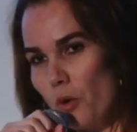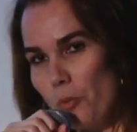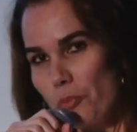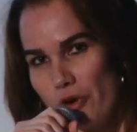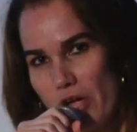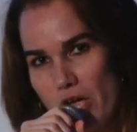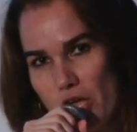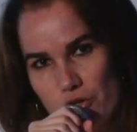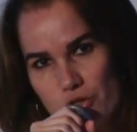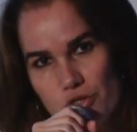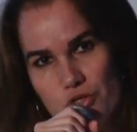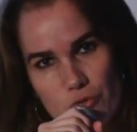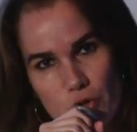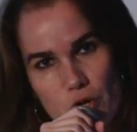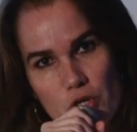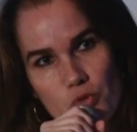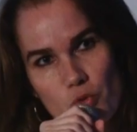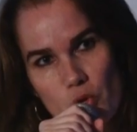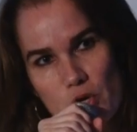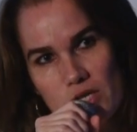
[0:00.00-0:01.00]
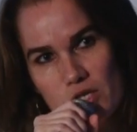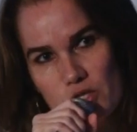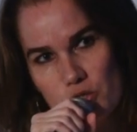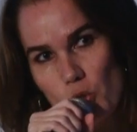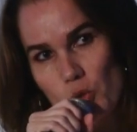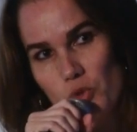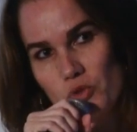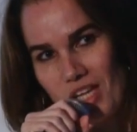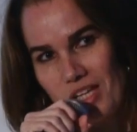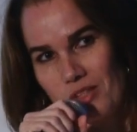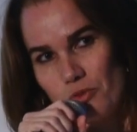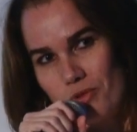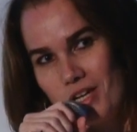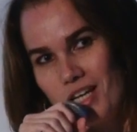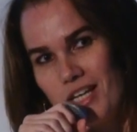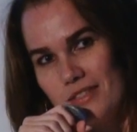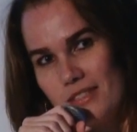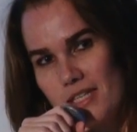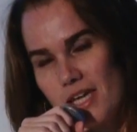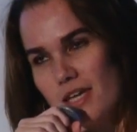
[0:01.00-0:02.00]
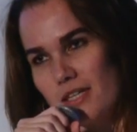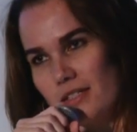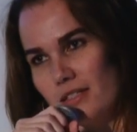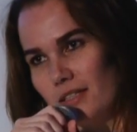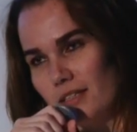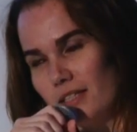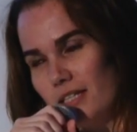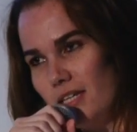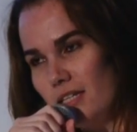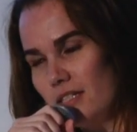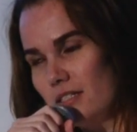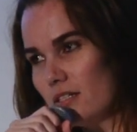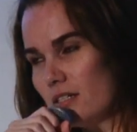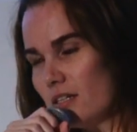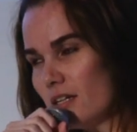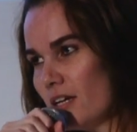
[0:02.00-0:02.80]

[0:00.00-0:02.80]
operators, front runners, those that really take the lead,